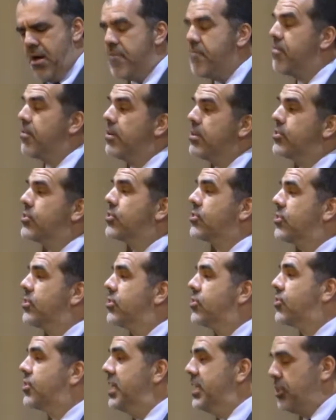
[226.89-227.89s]

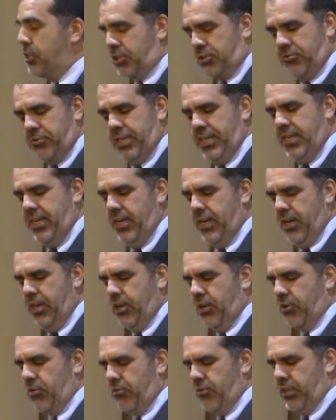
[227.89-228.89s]
First century
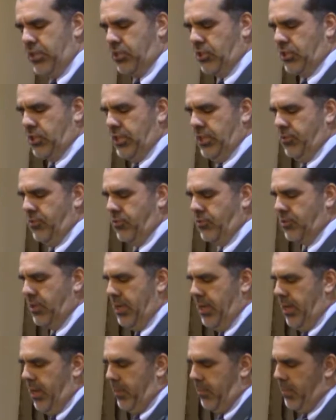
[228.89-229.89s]

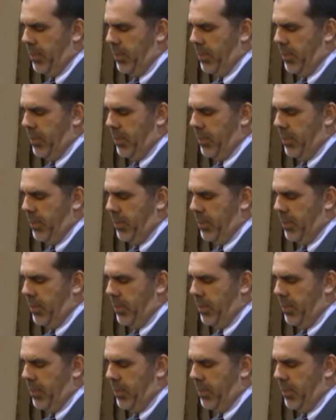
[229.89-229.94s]
Christians,